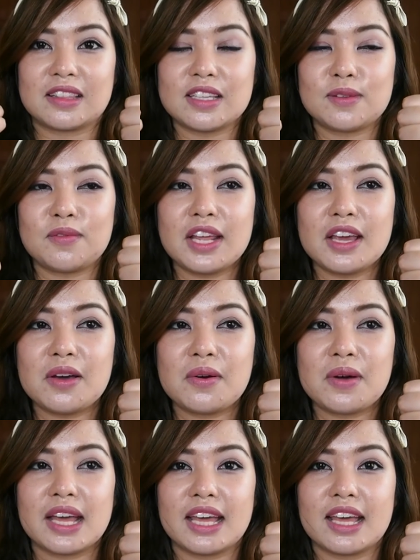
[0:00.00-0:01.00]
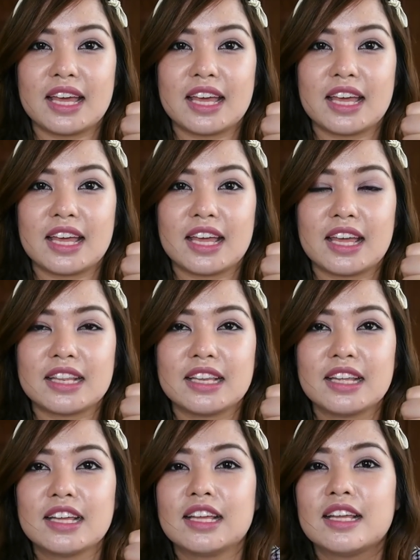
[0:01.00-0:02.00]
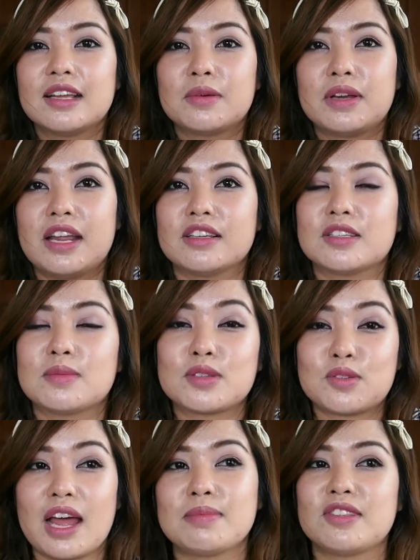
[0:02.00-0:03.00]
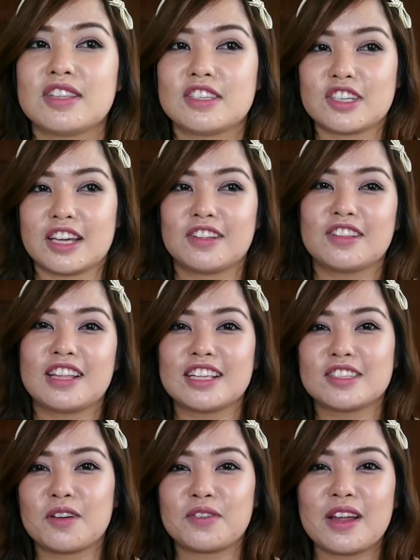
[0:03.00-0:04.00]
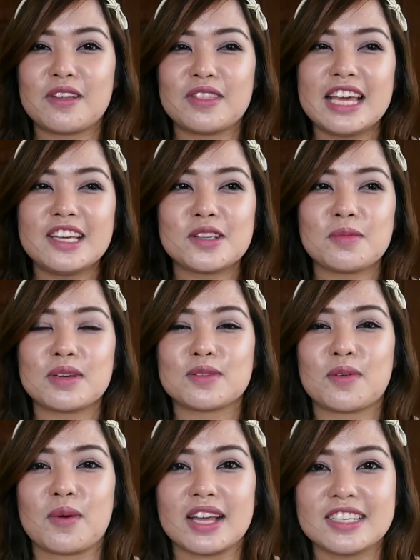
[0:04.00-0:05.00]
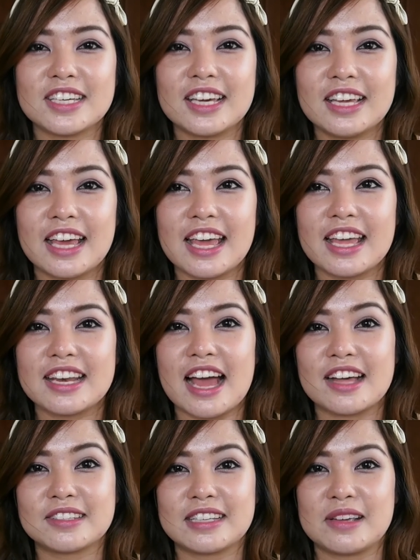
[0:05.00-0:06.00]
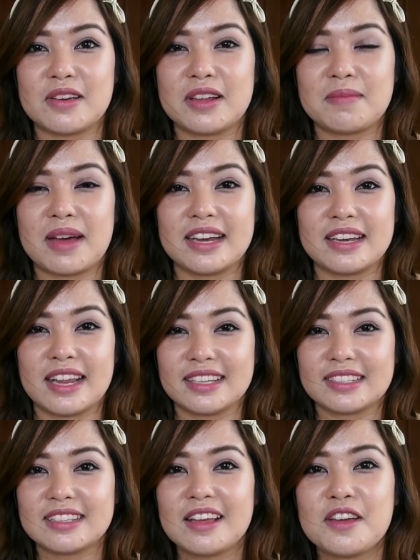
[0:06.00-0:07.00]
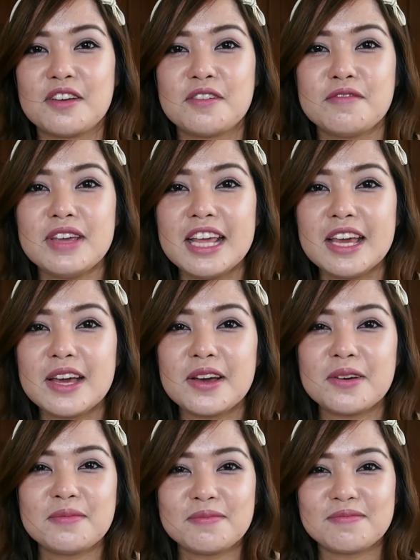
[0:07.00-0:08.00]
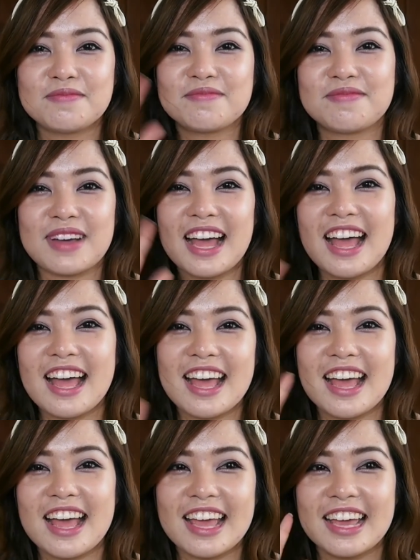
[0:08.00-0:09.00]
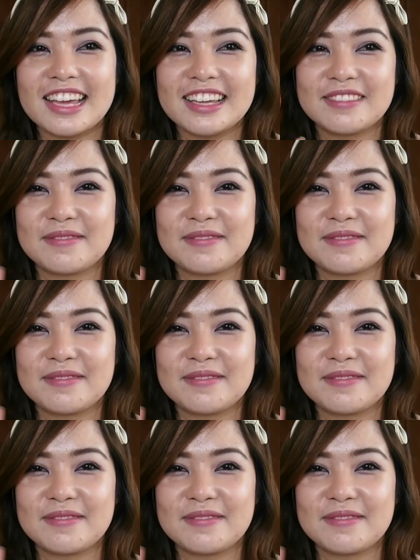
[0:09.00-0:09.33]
this video and what else, uh, subscribe to this channel. That's all for now. Thank you so much for watching and I'll see you in my next video. Bye!